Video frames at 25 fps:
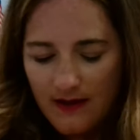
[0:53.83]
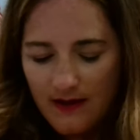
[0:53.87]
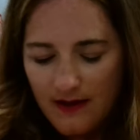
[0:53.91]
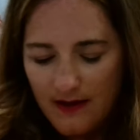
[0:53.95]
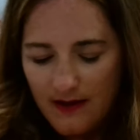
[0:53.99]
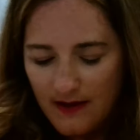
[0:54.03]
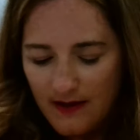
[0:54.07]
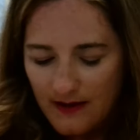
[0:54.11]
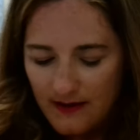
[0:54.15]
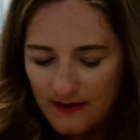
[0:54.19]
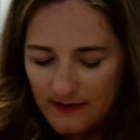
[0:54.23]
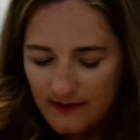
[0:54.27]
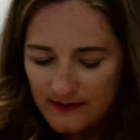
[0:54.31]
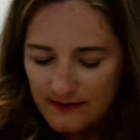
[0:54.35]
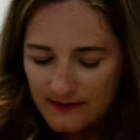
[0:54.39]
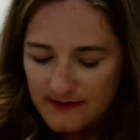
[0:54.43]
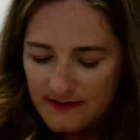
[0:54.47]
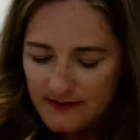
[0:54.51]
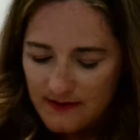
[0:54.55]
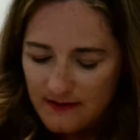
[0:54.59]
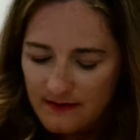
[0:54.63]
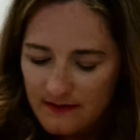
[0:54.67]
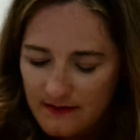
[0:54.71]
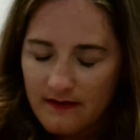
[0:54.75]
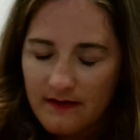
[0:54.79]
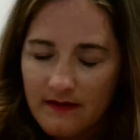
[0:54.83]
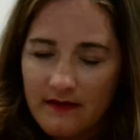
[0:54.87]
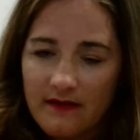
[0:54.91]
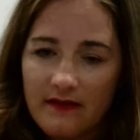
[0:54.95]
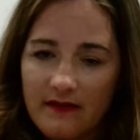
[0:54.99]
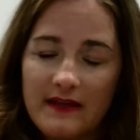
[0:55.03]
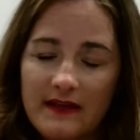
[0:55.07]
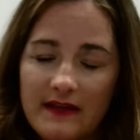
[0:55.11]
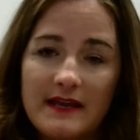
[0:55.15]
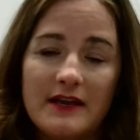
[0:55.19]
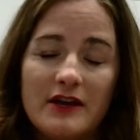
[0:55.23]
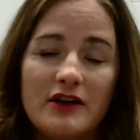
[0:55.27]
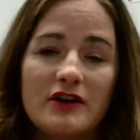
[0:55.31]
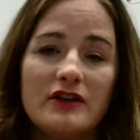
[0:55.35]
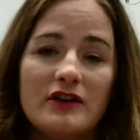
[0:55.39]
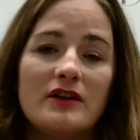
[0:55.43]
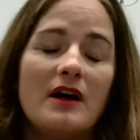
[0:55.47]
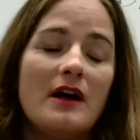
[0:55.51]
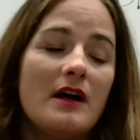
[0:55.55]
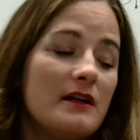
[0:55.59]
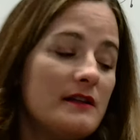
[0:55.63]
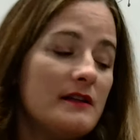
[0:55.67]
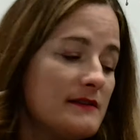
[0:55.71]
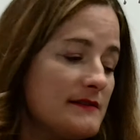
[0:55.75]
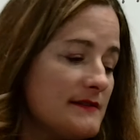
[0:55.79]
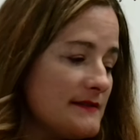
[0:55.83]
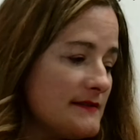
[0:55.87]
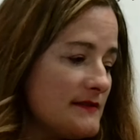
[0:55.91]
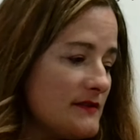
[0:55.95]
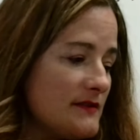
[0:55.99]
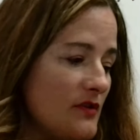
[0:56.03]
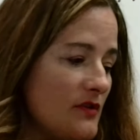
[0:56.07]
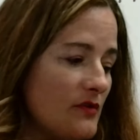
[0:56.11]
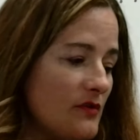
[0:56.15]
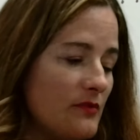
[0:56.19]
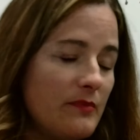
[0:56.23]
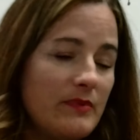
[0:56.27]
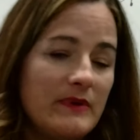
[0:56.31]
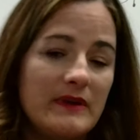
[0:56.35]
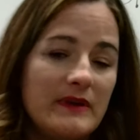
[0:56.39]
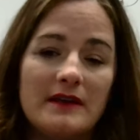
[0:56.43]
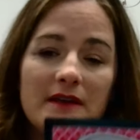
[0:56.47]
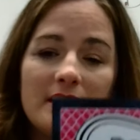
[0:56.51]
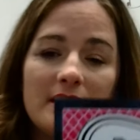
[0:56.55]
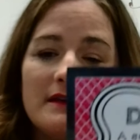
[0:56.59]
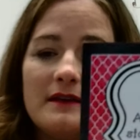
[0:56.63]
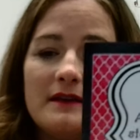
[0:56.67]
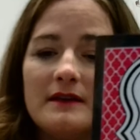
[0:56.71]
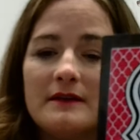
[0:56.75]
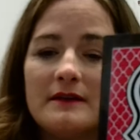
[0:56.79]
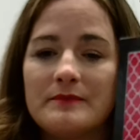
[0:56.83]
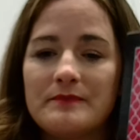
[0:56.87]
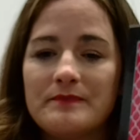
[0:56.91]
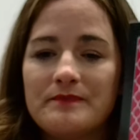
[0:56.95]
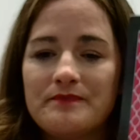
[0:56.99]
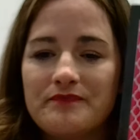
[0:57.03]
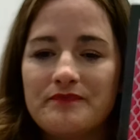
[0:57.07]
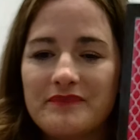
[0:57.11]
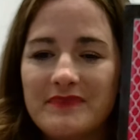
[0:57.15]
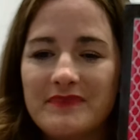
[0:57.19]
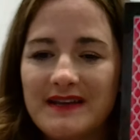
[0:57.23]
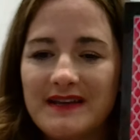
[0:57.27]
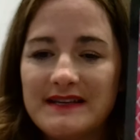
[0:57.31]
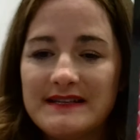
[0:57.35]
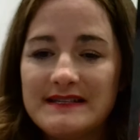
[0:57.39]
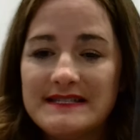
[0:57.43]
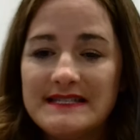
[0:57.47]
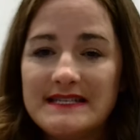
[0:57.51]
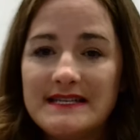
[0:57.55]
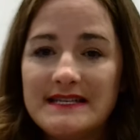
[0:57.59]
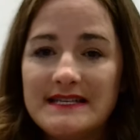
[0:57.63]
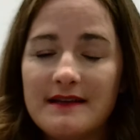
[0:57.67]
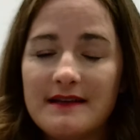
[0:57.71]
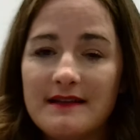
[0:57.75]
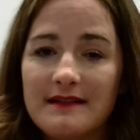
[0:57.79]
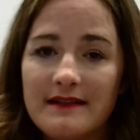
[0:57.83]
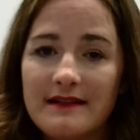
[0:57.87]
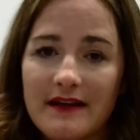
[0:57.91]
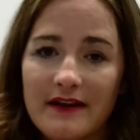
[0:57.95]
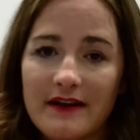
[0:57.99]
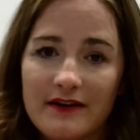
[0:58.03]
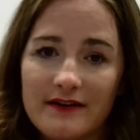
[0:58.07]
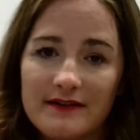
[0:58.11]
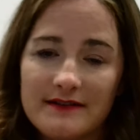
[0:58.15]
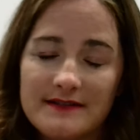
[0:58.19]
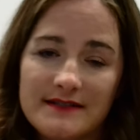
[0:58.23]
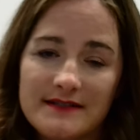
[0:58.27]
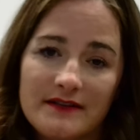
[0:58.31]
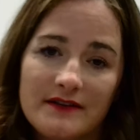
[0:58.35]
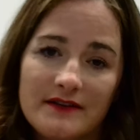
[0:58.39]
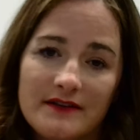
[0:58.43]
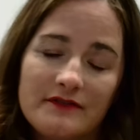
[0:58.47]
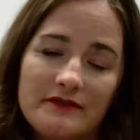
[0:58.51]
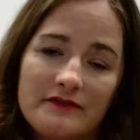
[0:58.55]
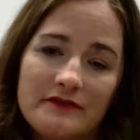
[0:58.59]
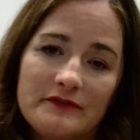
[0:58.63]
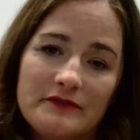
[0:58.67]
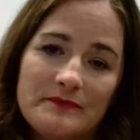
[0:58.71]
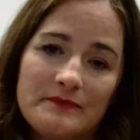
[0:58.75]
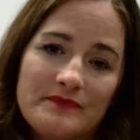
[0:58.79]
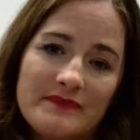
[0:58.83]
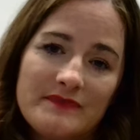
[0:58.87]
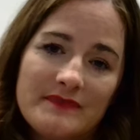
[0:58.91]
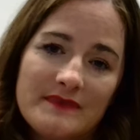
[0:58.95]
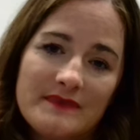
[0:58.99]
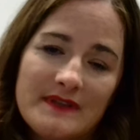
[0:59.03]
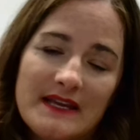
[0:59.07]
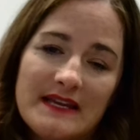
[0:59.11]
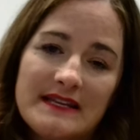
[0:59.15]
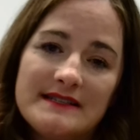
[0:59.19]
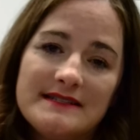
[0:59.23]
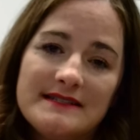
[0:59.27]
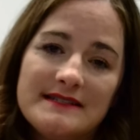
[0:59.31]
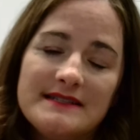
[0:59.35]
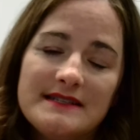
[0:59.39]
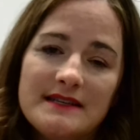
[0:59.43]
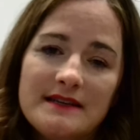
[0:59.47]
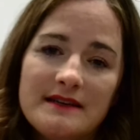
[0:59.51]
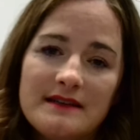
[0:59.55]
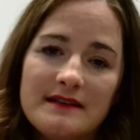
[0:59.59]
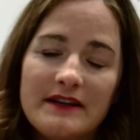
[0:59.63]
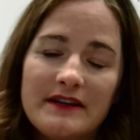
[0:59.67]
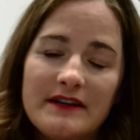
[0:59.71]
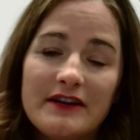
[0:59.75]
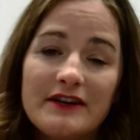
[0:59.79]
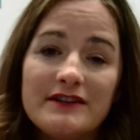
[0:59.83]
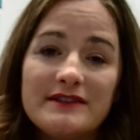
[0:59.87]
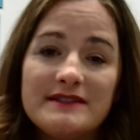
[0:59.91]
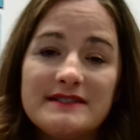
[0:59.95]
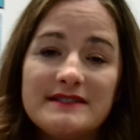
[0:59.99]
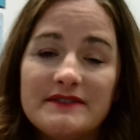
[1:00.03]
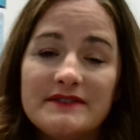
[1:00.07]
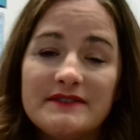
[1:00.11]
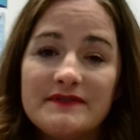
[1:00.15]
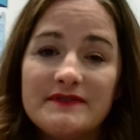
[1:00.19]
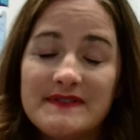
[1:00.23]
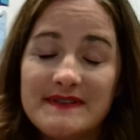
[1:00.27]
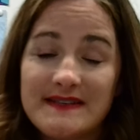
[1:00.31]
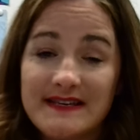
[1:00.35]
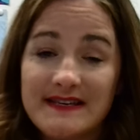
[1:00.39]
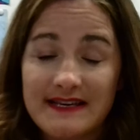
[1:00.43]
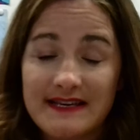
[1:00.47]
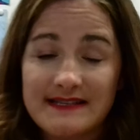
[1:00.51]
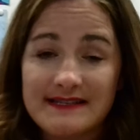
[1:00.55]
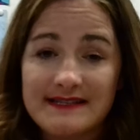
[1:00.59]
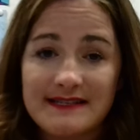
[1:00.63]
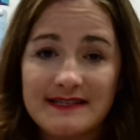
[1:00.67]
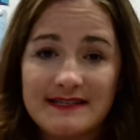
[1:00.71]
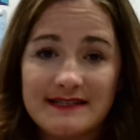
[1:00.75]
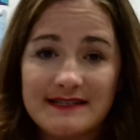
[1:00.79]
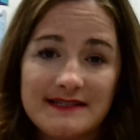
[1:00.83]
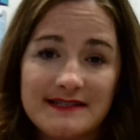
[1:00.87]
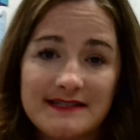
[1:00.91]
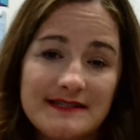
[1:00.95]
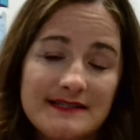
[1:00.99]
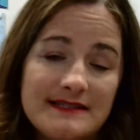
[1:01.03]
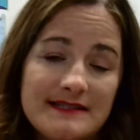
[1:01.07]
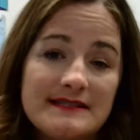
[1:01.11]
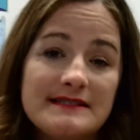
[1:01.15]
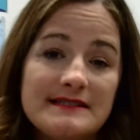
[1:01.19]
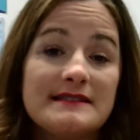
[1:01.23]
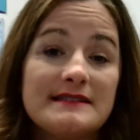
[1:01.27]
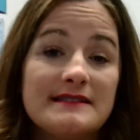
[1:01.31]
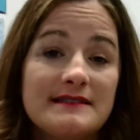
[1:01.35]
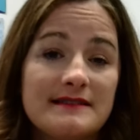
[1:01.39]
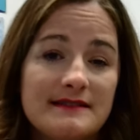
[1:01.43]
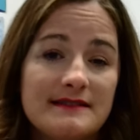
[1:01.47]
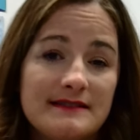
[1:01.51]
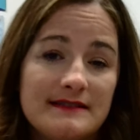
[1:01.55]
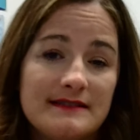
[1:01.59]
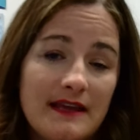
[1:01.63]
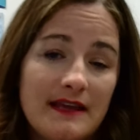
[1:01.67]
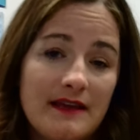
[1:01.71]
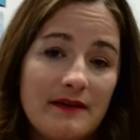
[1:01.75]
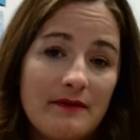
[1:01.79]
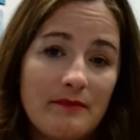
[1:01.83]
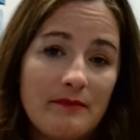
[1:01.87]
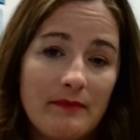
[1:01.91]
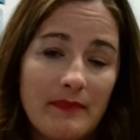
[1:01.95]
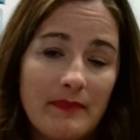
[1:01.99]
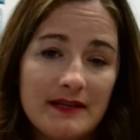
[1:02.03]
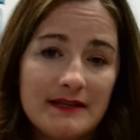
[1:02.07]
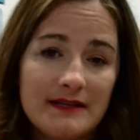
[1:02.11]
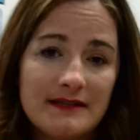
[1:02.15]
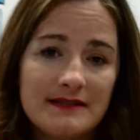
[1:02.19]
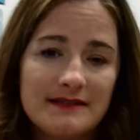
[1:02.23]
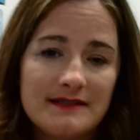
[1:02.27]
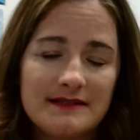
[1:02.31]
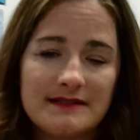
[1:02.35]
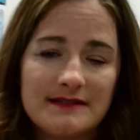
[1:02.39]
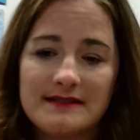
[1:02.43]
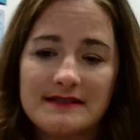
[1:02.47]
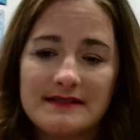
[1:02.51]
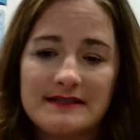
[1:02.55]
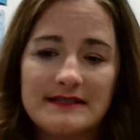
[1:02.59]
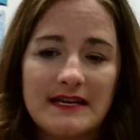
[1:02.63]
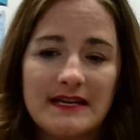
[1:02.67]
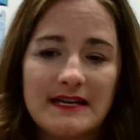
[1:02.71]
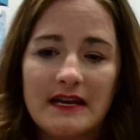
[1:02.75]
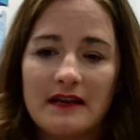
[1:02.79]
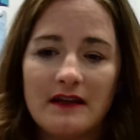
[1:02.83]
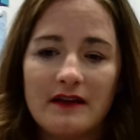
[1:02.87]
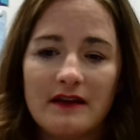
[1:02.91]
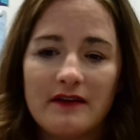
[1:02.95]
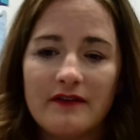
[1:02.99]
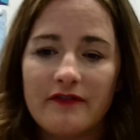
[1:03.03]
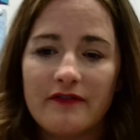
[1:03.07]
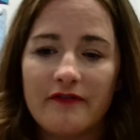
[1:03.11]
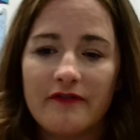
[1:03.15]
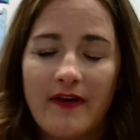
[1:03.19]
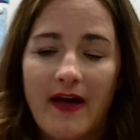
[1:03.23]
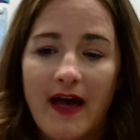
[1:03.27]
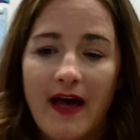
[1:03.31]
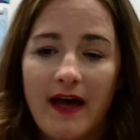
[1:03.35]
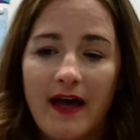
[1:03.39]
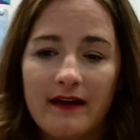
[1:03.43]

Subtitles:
And they could also be declarative. A declarative sentence is a statement, it's stating a